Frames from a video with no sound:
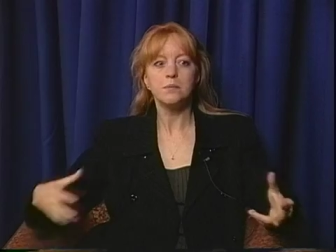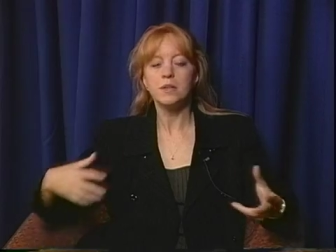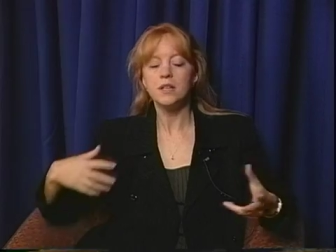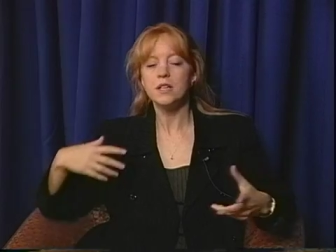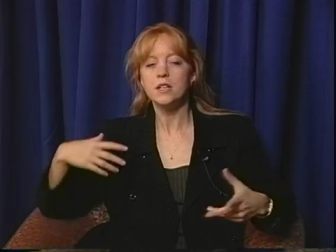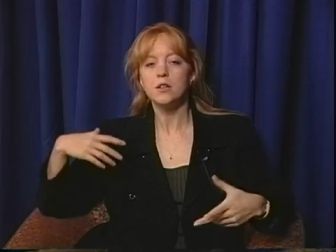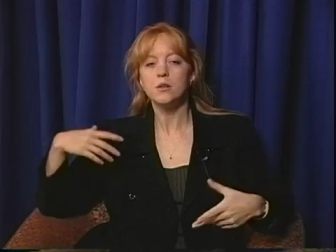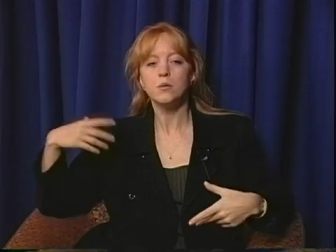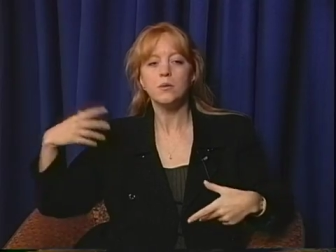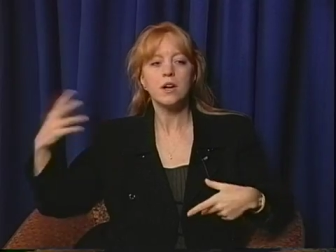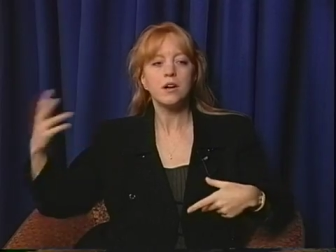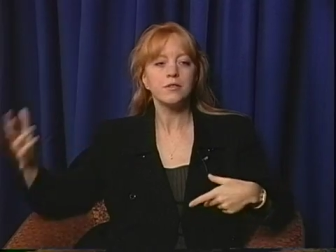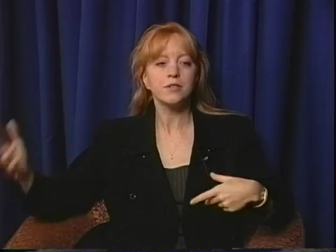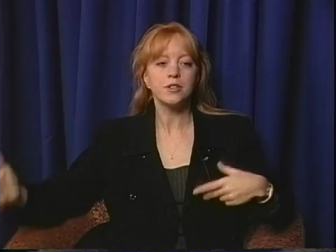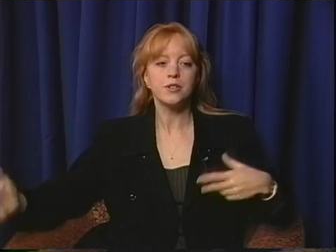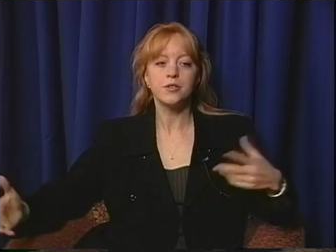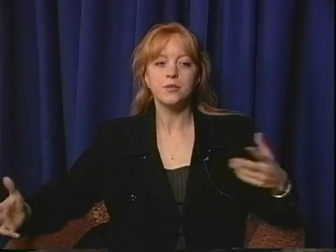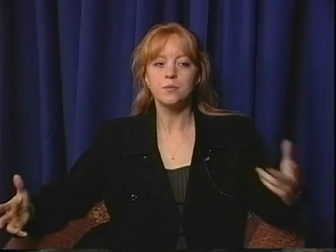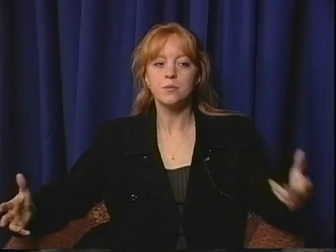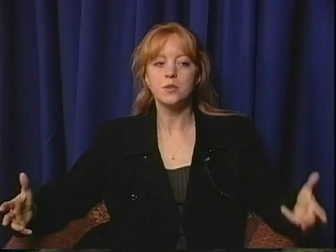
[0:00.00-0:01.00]
being around
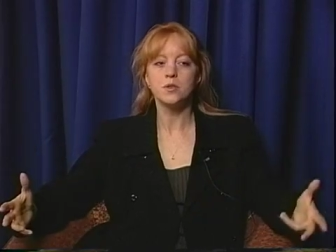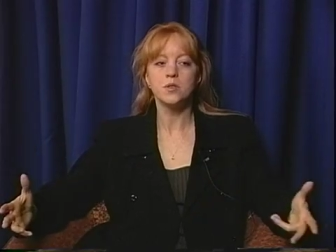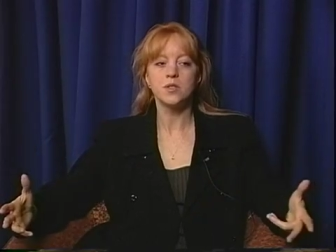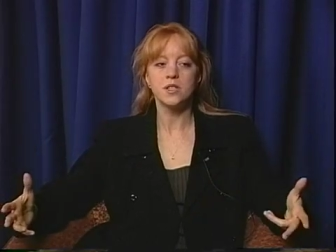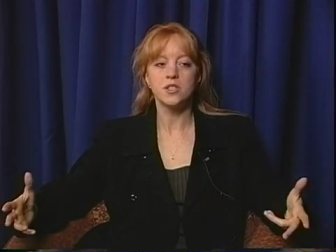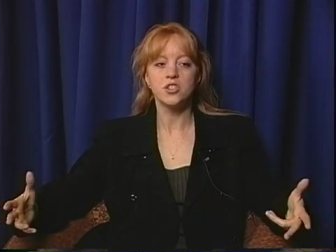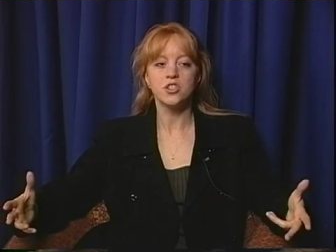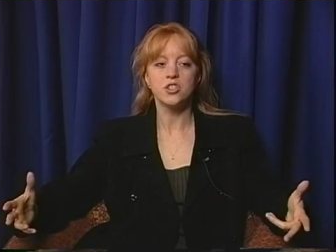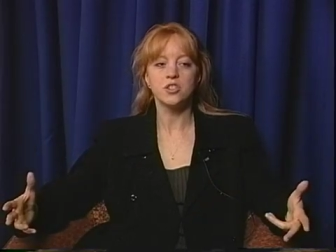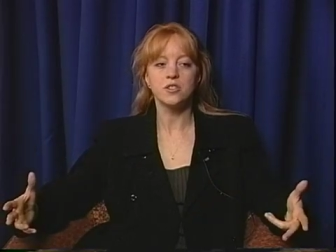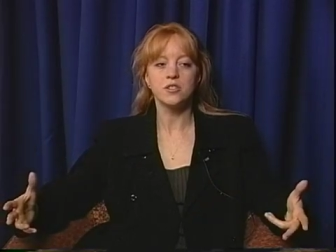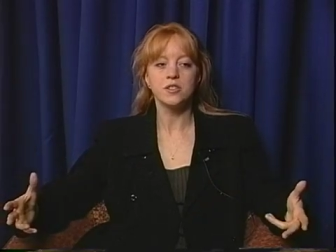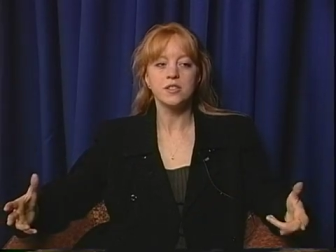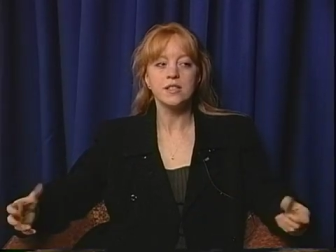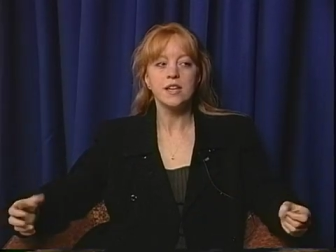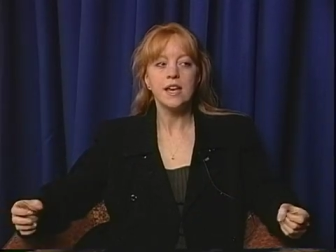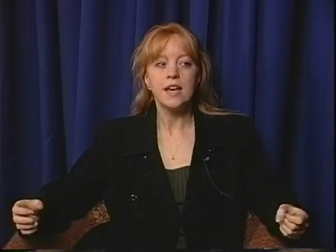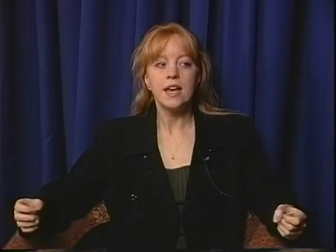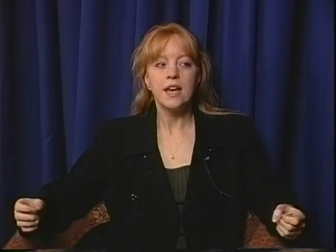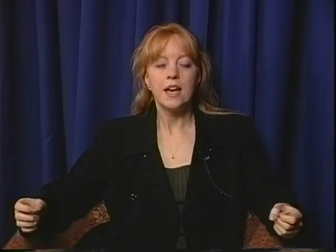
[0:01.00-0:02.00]
other musicians
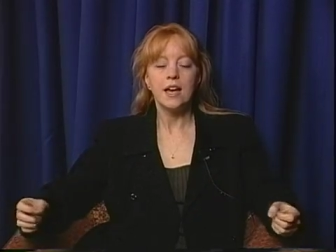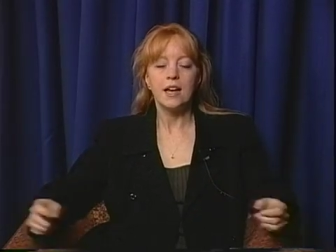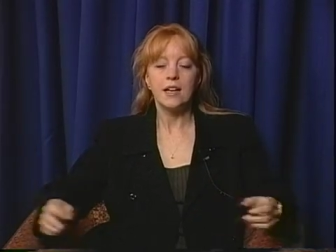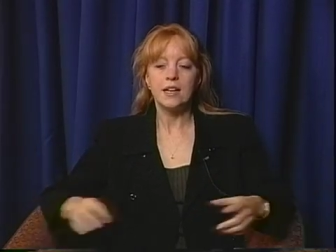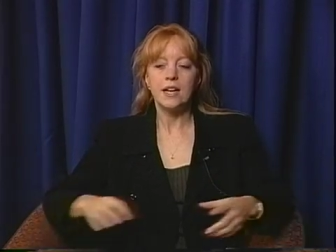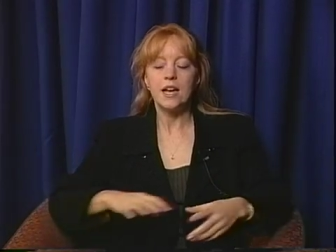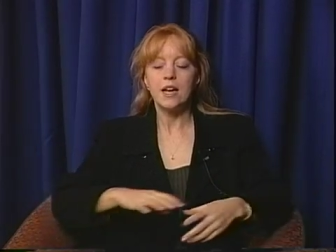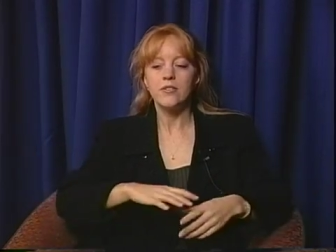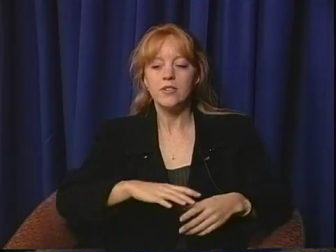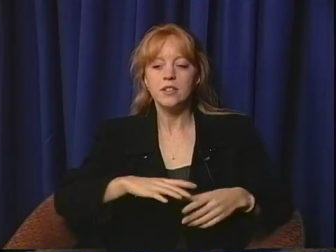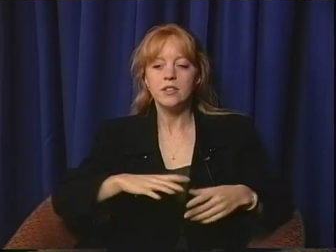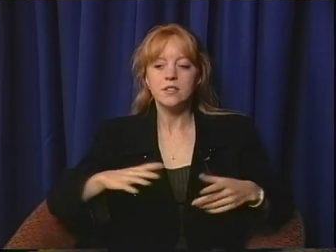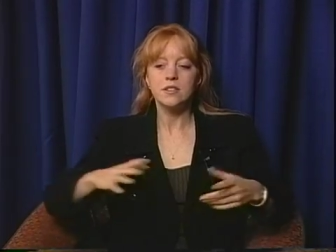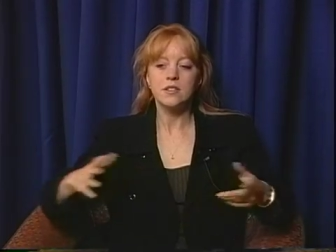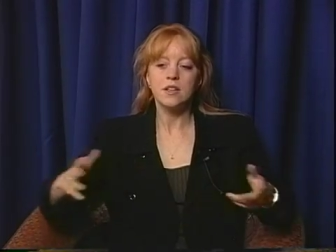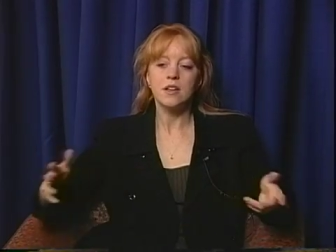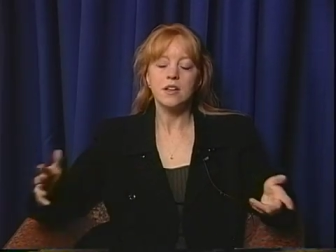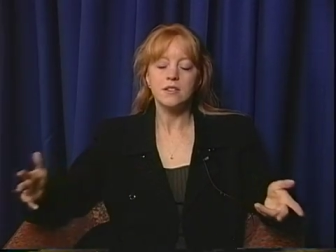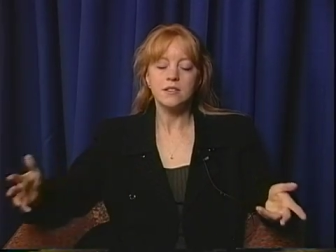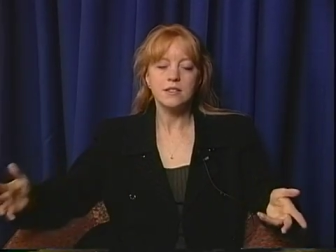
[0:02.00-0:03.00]
and having
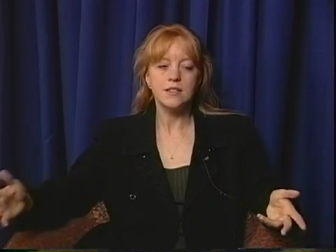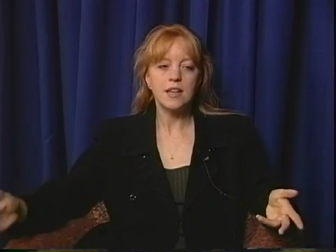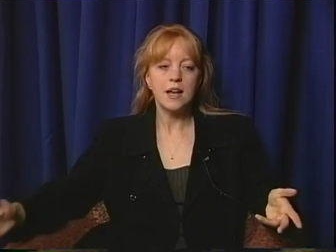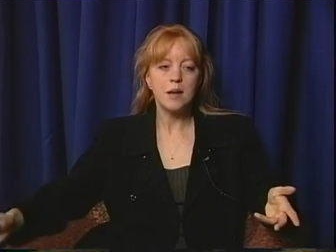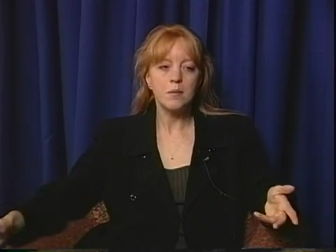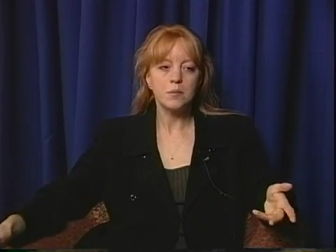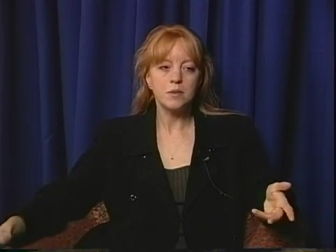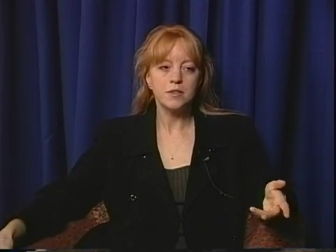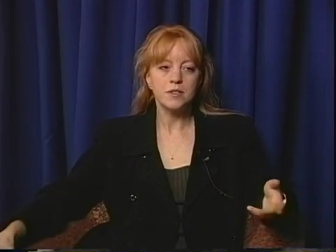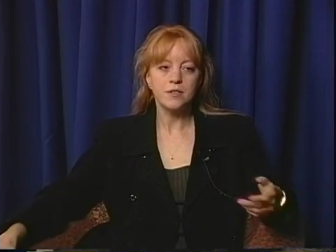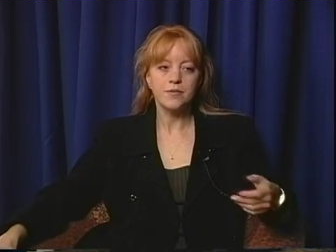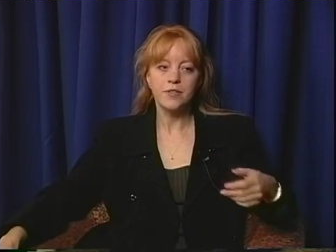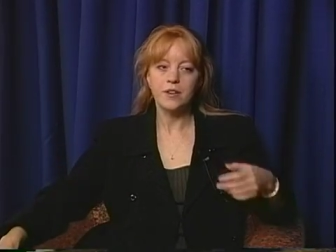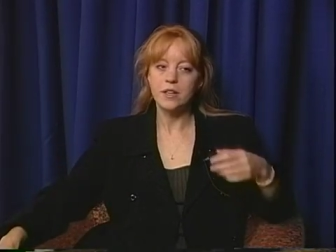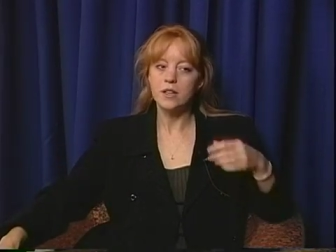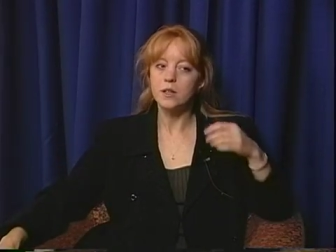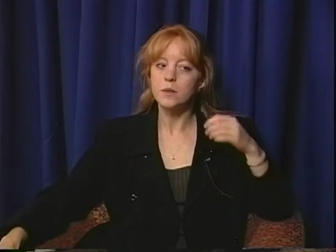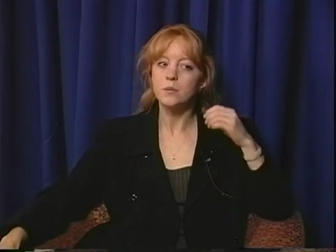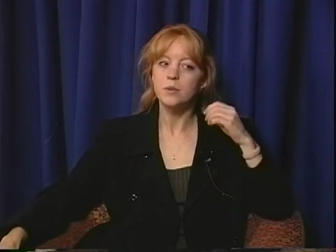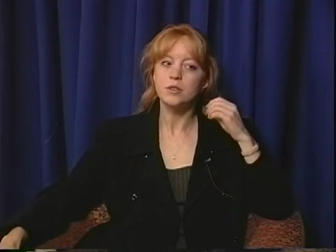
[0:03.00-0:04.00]
ensembles
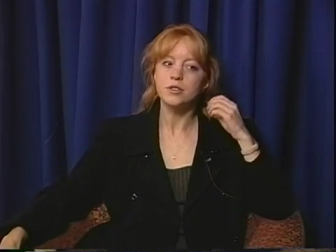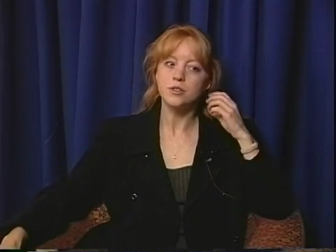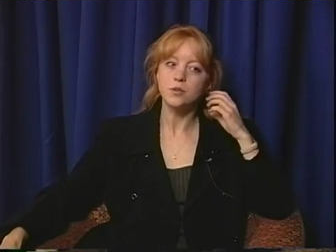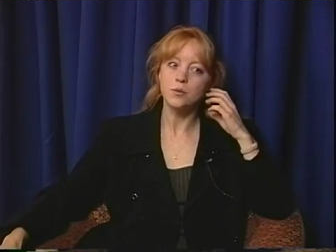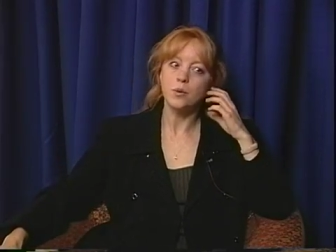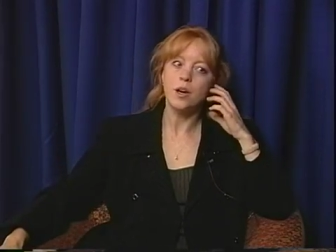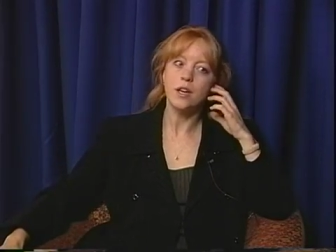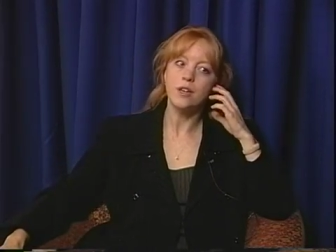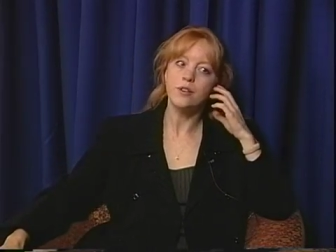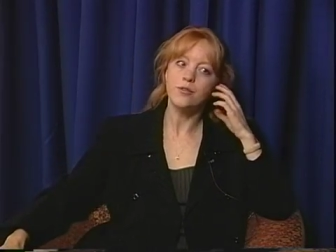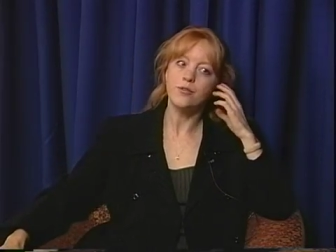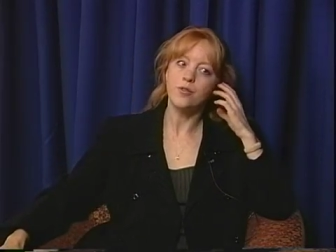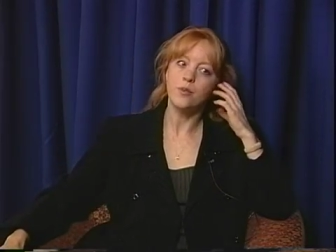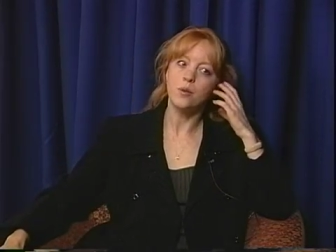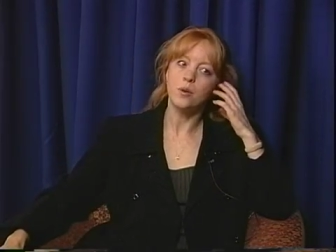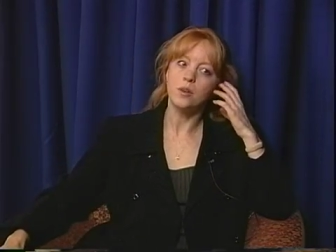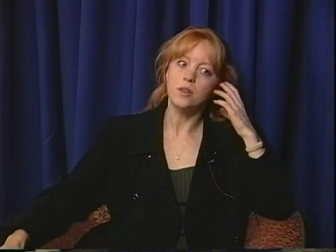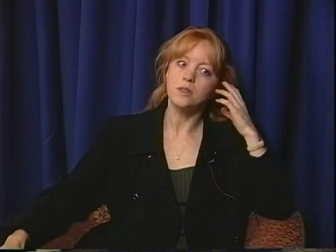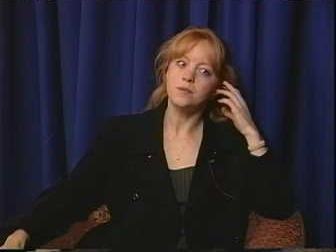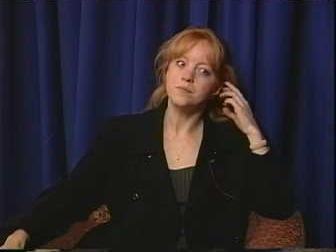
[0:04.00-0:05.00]
available to write
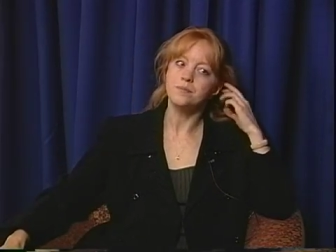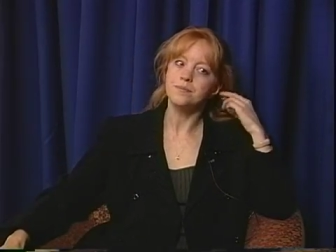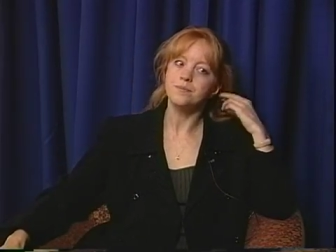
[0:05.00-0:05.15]
for.